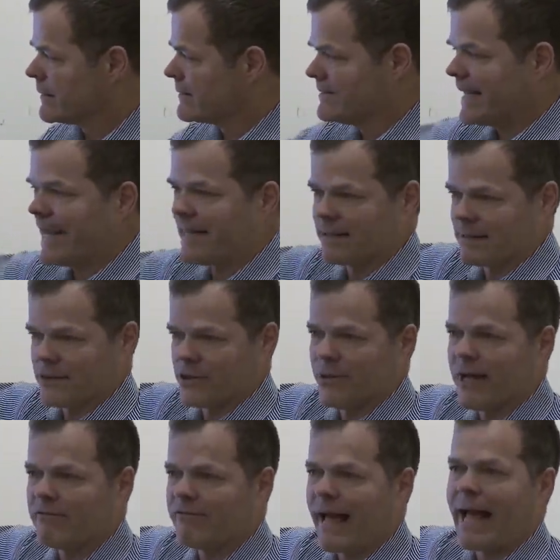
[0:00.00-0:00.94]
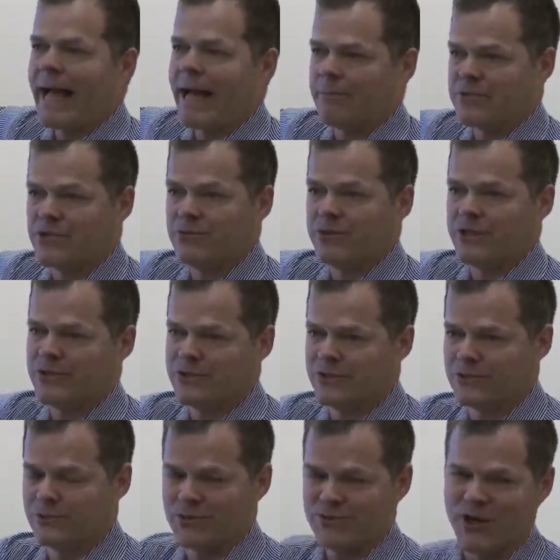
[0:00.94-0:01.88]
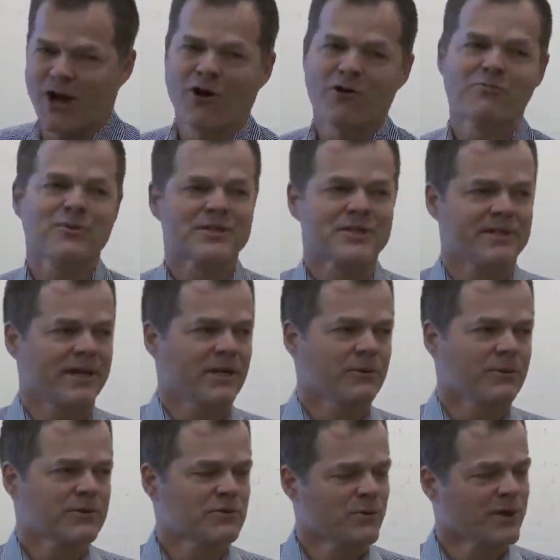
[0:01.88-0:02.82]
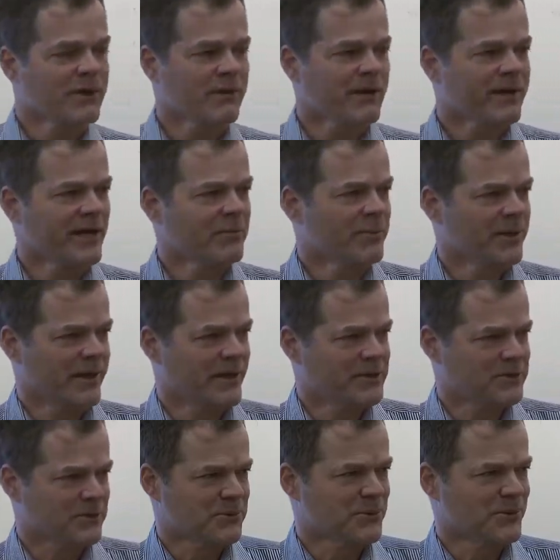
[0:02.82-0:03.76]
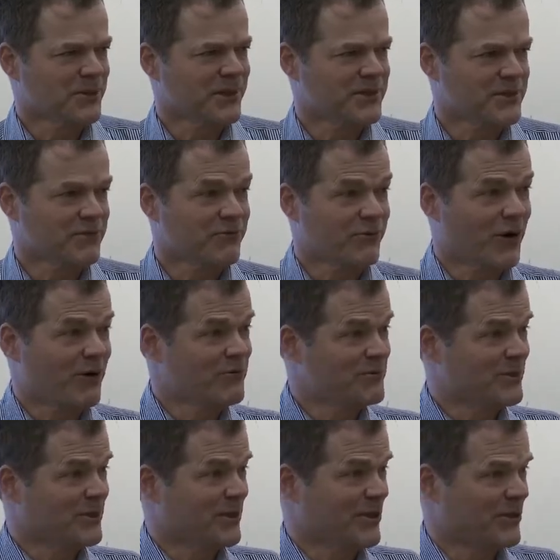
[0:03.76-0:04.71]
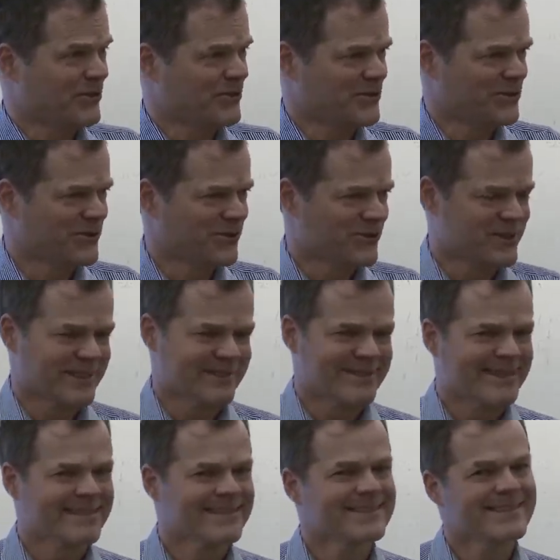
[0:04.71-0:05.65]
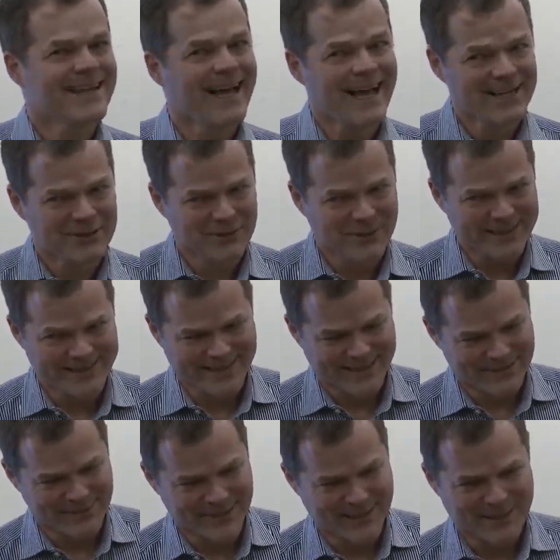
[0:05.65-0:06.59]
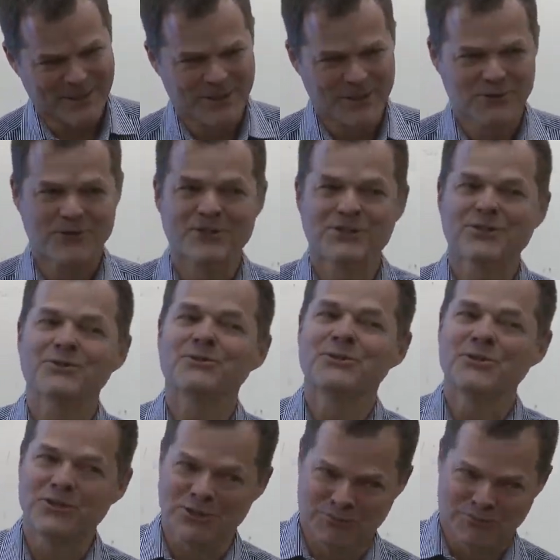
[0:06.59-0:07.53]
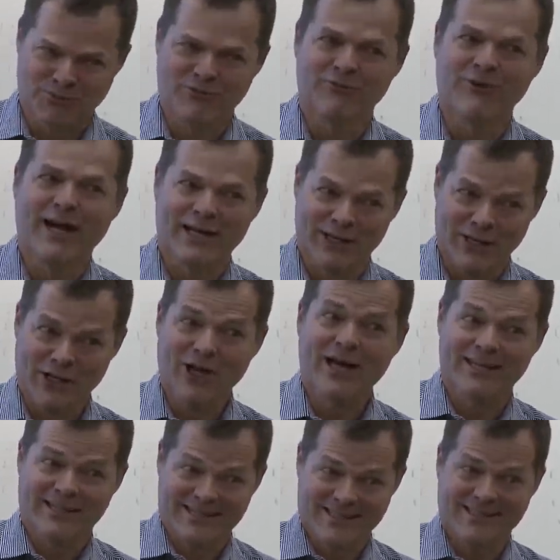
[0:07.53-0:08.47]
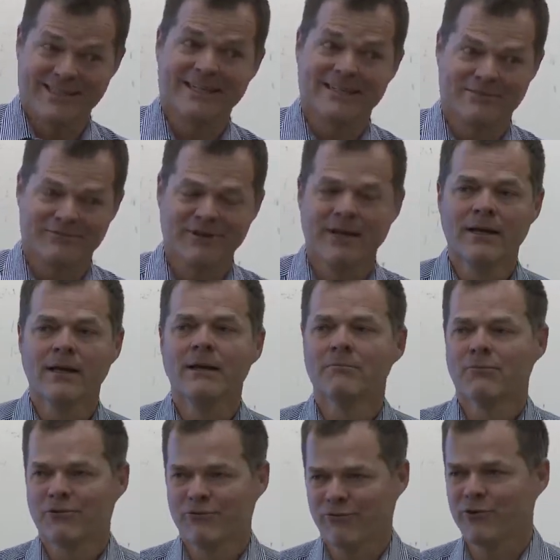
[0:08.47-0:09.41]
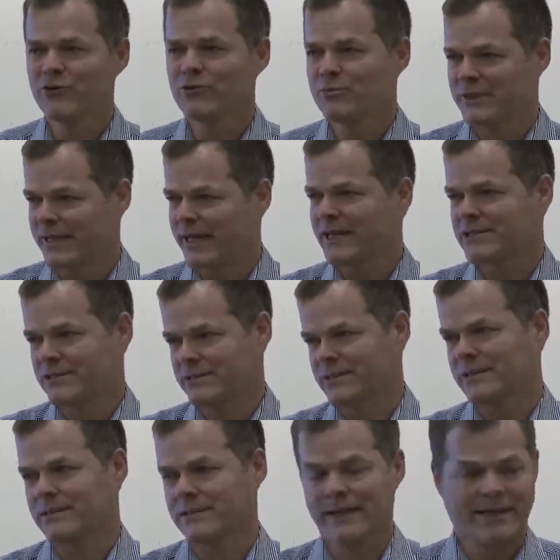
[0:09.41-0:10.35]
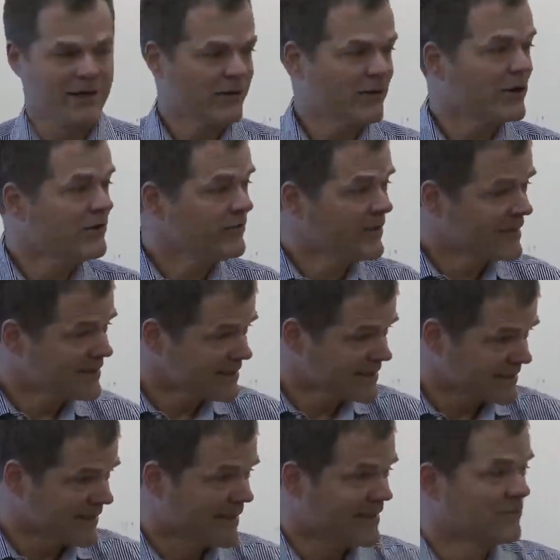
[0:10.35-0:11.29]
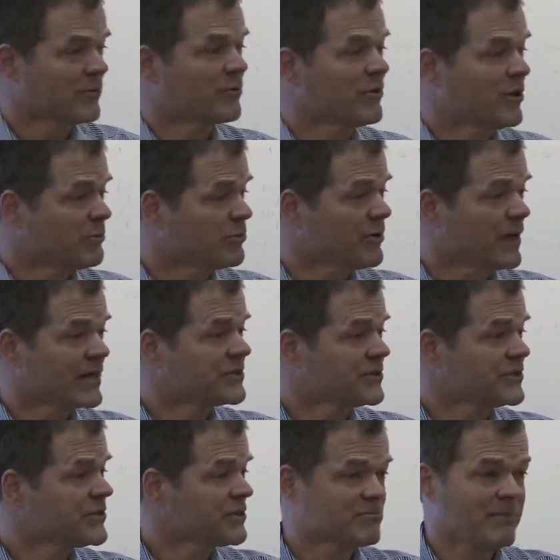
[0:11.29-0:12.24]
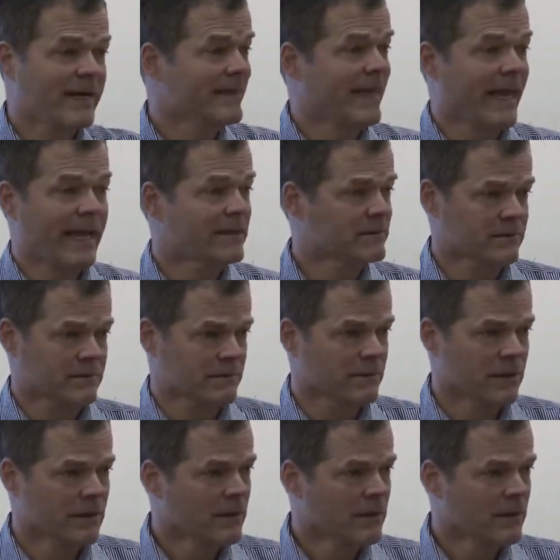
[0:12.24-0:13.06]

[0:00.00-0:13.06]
Data, you have apps, you need tools. Our mistake was we thought A P Is were really easy for everybody to use. It turns out that it's not quite that way yet. You still need to provide a lot of stuff, preferably actually a layer of insight where people actually just buy the answer.